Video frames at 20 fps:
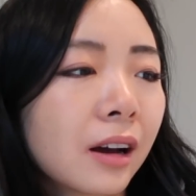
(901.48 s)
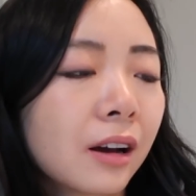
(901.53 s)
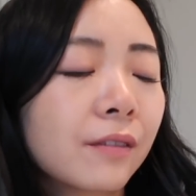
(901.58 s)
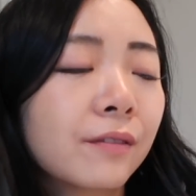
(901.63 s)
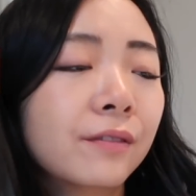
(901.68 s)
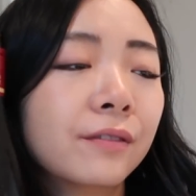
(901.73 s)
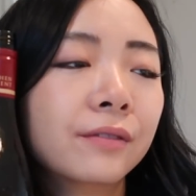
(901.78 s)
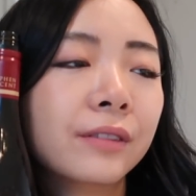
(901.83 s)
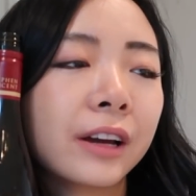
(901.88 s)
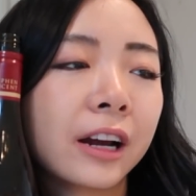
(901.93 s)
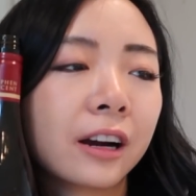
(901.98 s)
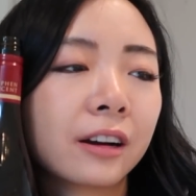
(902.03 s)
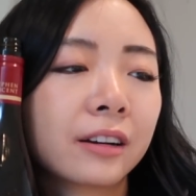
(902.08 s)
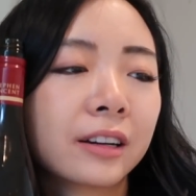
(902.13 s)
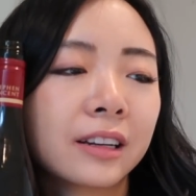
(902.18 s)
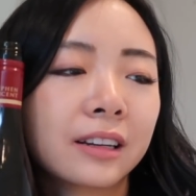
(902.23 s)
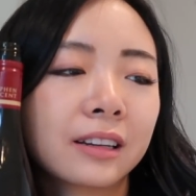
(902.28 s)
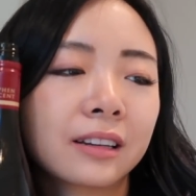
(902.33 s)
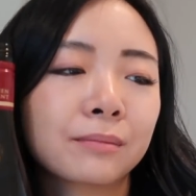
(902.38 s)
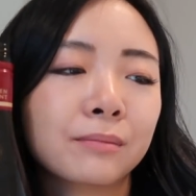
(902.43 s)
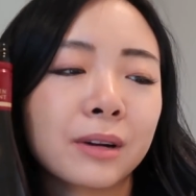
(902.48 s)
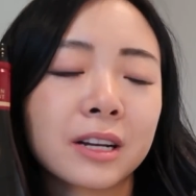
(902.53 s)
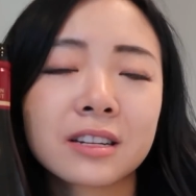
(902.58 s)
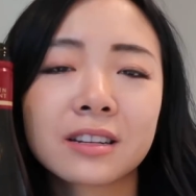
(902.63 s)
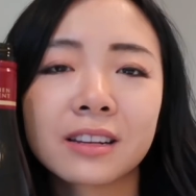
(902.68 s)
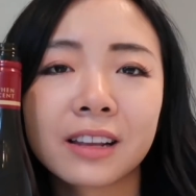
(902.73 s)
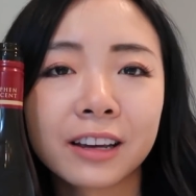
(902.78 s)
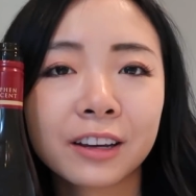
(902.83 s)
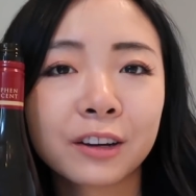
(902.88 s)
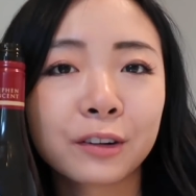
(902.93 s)
very
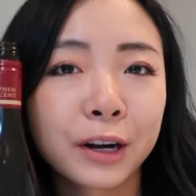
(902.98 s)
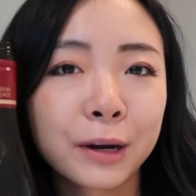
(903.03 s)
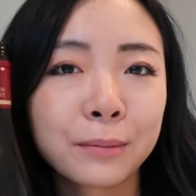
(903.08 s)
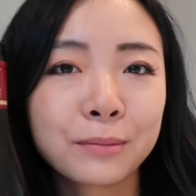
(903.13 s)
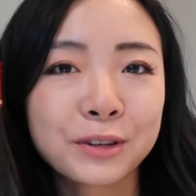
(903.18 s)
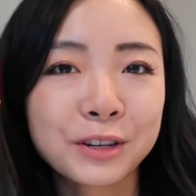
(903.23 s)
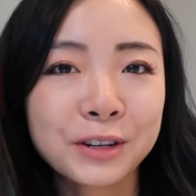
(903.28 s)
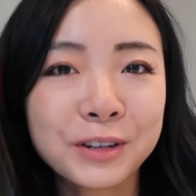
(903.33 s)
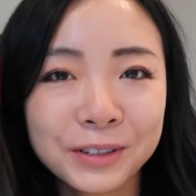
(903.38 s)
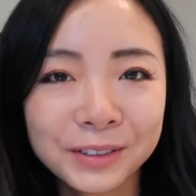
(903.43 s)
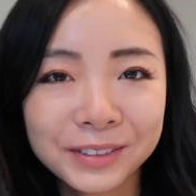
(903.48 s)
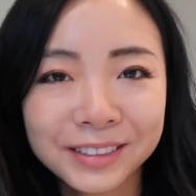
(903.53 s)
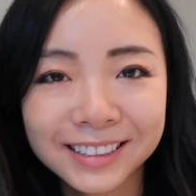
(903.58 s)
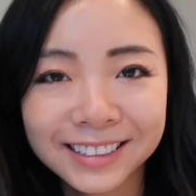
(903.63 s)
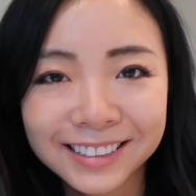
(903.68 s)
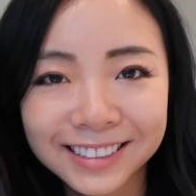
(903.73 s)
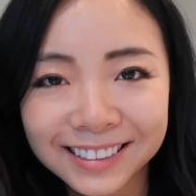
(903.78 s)
much like grape juice.